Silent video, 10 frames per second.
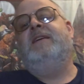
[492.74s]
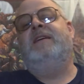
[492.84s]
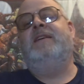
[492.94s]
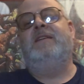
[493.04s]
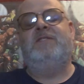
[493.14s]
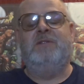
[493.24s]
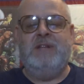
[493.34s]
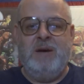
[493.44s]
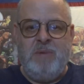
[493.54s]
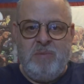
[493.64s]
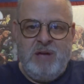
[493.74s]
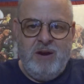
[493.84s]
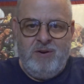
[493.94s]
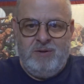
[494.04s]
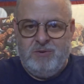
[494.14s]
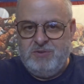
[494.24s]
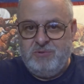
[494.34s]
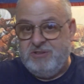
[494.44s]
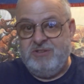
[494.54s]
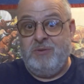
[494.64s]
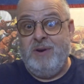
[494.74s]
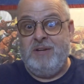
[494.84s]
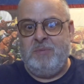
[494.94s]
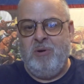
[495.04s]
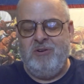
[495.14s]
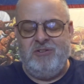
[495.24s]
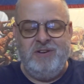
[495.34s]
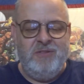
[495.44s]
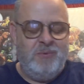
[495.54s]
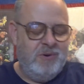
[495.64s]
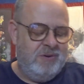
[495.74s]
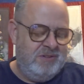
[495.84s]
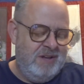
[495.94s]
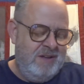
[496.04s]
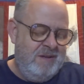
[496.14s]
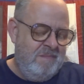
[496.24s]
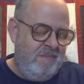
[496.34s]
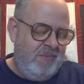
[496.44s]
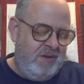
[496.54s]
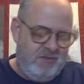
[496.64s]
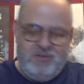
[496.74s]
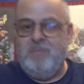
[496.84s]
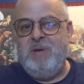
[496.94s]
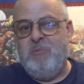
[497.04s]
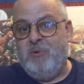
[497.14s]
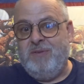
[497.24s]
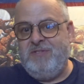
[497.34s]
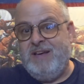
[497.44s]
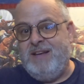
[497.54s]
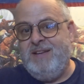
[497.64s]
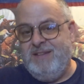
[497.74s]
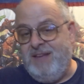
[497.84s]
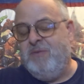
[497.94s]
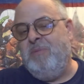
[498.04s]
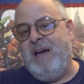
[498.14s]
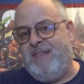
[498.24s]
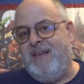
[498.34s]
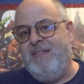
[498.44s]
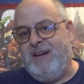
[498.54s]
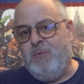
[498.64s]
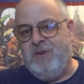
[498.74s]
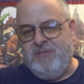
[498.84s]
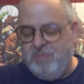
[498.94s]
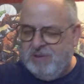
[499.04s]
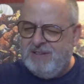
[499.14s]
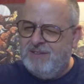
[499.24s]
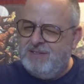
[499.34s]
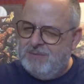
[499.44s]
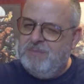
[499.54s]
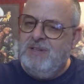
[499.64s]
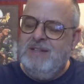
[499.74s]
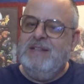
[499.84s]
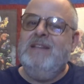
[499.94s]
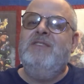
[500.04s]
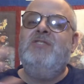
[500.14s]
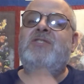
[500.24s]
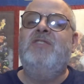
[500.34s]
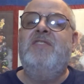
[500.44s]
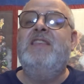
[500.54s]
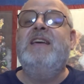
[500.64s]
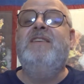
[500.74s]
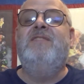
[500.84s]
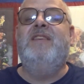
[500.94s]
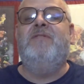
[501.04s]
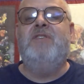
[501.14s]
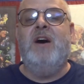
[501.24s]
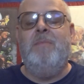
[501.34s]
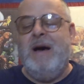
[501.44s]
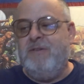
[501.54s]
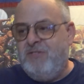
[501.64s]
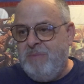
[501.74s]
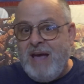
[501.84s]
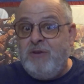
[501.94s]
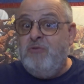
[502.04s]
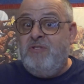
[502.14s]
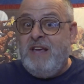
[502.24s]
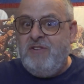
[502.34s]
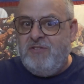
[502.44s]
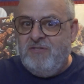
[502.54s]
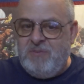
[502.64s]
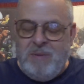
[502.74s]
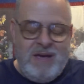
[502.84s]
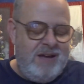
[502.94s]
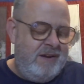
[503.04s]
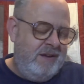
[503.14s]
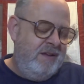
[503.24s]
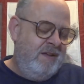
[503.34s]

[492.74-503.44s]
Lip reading: it turned out maybe Harry Knowles wasn't the greatest person in the world, although some people would have said even back then that he wasn't. But there's some things that have come out, some accusations made.